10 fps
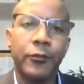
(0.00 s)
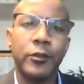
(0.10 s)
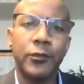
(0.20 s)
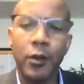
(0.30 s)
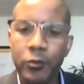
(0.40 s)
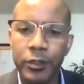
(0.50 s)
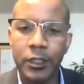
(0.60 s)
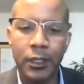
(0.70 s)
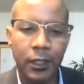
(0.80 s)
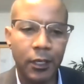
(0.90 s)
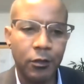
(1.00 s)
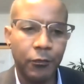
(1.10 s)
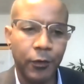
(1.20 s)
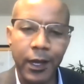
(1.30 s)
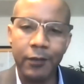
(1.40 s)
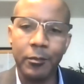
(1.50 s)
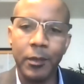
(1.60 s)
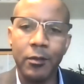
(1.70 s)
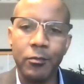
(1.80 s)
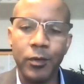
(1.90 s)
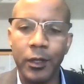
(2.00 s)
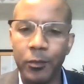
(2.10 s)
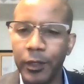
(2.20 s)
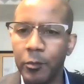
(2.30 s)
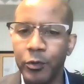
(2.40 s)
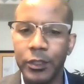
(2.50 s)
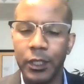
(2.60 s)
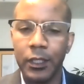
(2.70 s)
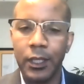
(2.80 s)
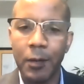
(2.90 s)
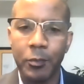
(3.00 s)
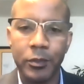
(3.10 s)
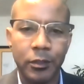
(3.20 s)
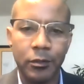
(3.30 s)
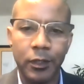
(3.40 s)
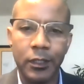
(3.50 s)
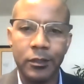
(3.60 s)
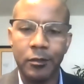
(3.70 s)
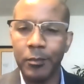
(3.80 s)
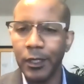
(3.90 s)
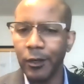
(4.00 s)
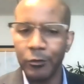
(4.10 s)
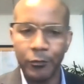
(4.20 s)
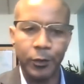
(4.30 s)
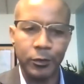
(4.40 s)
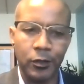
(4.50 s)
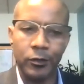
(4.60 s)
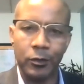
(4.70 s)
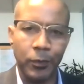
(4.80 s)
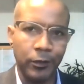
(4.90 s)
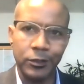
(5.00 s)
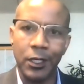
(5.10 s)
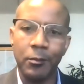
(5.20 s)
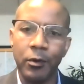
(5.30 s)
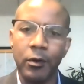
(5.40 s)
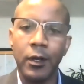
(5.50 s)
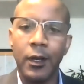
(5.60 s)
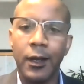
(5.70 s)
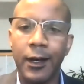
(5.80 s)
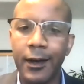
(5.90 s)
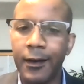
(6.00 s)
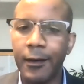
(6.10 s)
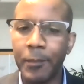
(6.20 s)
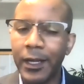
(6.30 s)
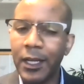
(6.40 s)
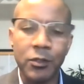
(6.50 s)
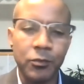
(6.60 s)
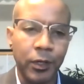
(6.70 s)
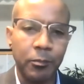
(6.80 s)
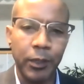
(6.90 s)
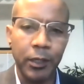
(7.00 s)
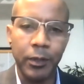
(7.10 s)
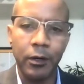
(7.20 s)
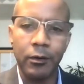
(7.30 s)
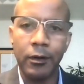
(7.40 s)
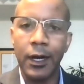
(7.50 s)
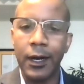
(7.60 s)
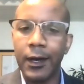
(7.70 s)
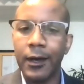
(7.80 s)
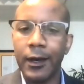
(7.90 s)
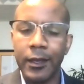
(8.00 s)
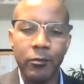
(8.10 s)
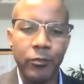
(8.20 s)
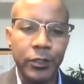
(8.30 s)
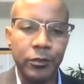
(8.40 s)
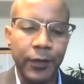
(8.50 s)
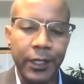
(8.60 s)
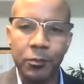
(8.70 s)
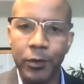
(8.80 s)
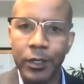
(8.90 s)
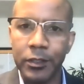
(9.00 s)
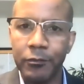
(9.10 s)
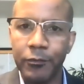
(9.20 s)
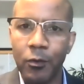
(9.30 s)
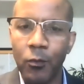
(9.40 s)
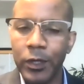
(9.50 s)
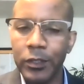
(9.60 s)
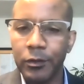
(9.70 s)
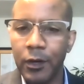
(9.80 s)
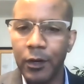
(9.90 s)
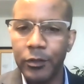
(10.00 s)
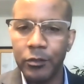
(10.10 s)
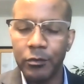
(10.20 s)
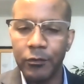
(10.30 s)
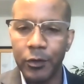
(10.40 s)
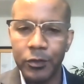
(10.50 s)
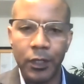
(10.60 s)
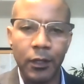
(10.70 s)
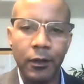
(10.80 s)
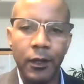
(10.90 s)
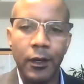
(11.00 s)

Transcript: First of all, Kristine, thank you for having me. Really, really appreciate the opportunity to meet all the folks here at the Reno Chamber. My name is Rick Benbow. I am Regional Vice President for Western Governors University.